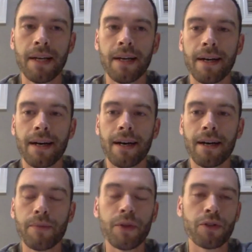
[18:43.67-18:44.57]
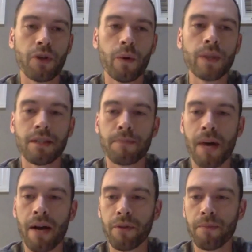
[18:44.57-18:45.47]
But there's always a spot
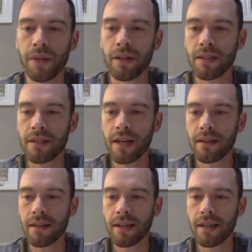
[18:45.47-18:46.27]
with me on the sideline.